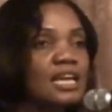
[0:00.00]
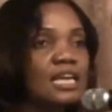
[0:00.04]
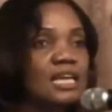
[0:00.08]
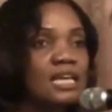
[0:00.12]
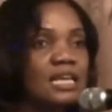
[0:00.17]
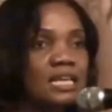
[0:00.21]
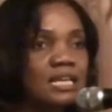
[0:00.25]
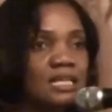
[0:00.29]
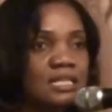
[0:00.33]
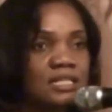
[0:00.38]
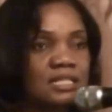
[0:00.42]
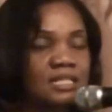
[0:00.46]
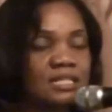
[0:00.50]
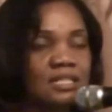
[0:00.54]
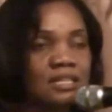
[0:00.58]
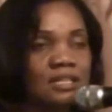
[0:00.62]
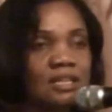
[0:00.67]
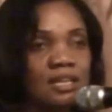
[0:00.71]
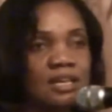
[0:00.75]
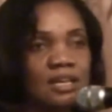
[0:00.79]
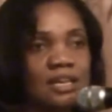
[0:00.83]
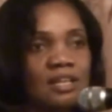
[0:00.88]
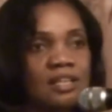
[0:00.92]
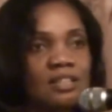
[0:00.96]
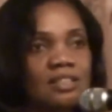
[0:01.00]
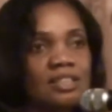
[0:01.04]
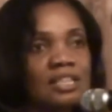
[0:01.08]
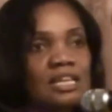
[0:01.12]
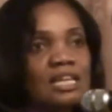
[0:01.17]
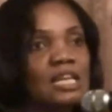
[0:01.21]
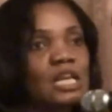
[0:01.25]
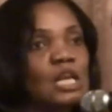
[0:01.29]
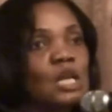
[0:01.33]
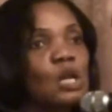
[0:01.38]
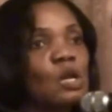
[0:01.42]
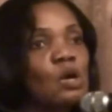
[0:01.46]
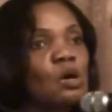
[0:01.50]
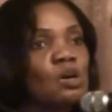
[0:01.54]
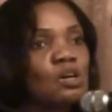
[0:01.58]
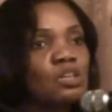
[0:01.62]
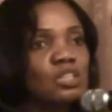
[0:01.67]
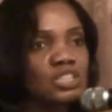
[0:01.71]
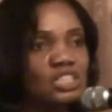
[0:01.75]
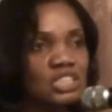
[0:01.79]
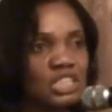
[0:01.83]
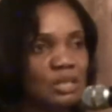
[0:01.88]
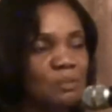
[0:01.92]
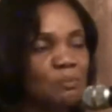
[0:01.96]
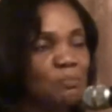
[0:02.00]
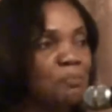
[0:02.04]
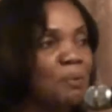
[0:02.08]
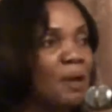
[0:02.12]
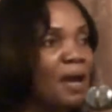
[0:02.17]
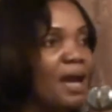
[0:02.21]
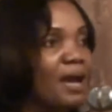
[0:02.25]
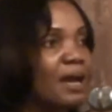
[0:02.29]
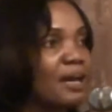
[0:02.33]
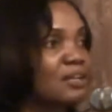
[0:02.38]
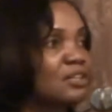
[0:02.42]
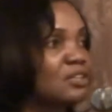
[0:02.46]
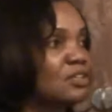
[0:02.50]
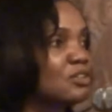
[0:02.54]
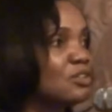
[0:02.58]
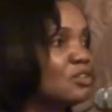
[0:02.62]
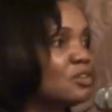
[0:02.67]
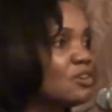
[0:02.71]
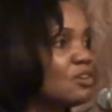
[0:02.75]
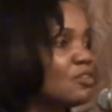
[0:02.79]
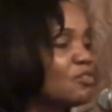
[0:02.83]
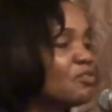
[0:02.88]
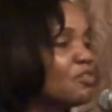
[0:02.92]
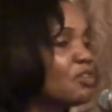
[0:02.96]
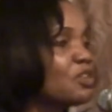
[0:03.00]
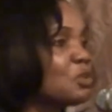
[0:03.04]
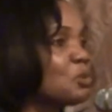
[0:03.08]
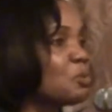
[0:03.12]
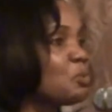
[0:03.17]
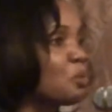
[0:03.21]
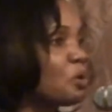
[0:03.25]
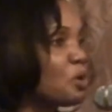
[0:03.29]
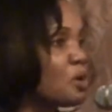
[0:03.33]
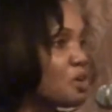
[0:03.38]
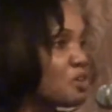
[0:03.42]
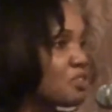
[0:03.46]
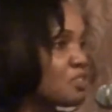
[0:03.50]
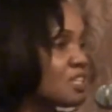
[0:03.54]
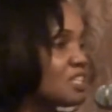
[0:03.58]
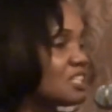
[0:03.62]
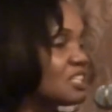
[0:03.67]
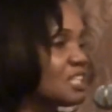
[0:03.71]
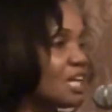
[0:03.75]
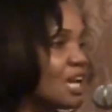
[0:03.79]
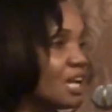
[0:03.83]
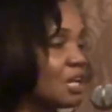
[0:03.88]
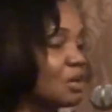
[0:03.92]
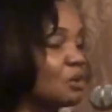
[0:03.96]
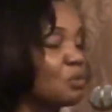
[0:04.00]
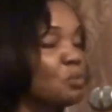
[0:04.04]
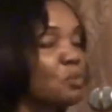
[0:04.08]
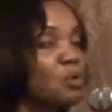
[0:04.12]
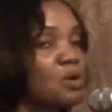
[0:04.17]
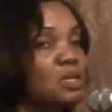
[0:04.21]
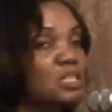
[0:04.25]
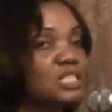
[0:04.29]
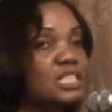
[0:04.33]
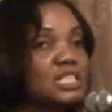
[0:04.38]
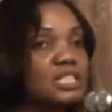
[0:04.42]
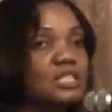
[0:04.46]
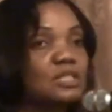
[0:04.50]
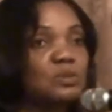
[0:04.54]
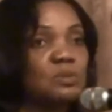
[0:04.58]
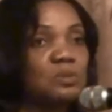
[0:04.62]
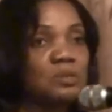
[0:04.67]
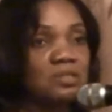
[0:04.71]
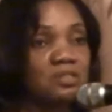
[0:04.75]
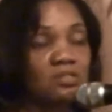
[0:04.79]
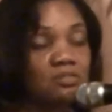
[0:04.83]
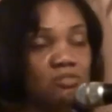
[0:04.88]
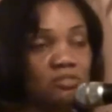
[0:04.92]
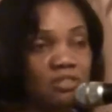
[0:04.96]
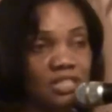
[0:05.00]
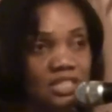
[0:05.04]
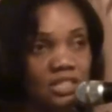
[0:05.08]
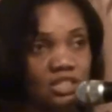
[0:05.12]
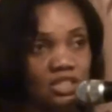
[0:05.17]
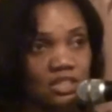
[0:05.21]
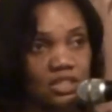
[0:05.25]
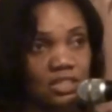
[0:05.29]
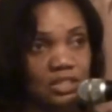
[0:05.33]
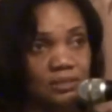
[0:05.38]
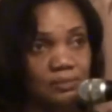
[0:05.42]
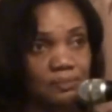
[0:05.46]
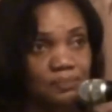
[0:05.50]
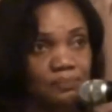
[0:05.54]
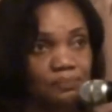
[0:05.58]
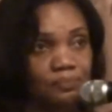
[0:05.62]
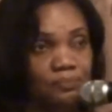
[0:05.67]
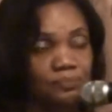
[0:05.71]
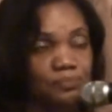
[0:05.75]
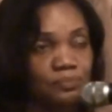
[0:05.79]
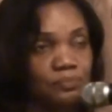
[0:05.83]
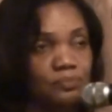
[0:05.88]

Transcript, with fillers: is the launching pad for the work that JANAAC wants to do in the region.